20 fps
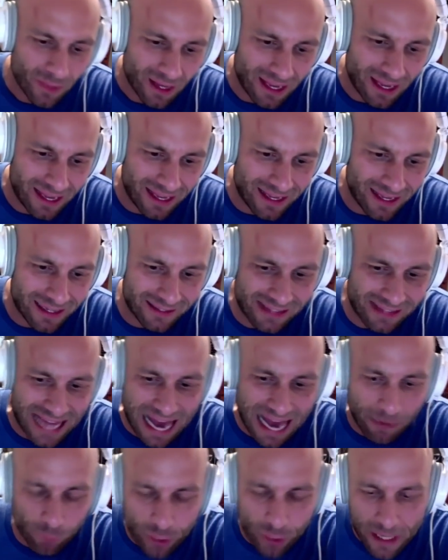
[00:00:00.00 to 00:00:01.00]
is
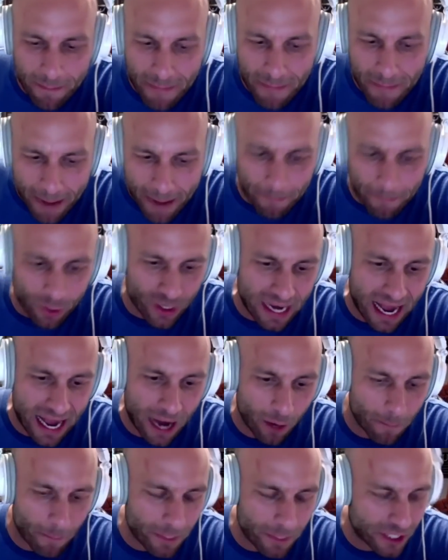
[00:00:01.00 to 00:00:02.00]
that remember
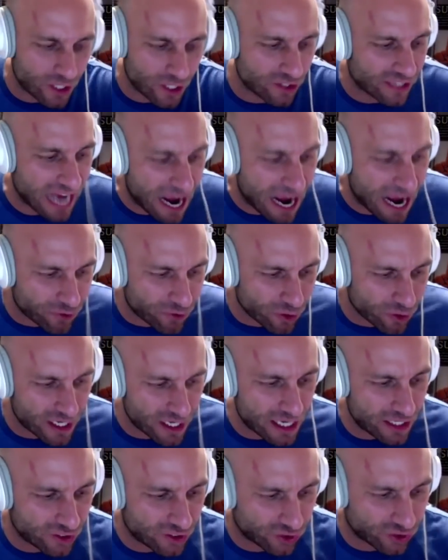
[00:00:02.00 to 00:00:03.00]
now, because after
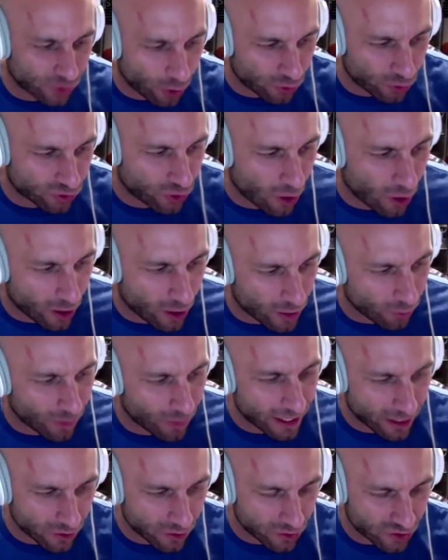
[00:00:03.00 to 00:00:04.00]
the slow start in the
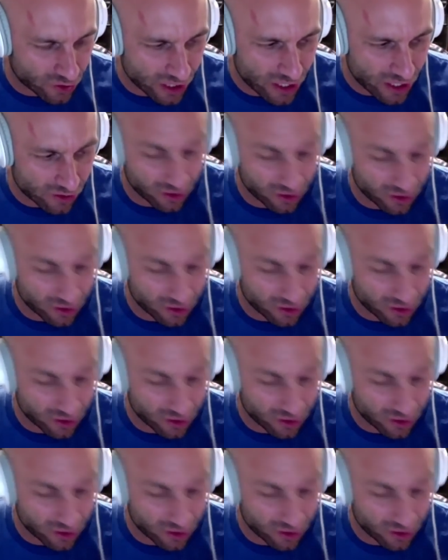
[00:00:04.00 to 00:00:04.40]
regular season,